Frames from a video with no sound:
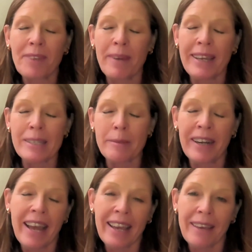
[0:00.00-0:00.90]
My husband
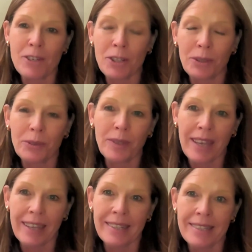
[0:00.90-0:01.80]
and I have 2
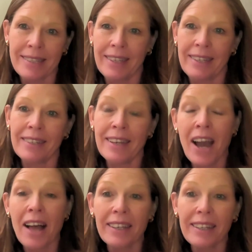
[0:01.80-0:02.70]
kids in
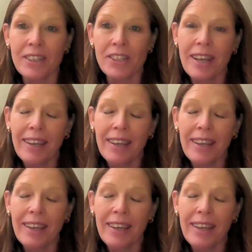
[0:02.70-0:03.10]
college.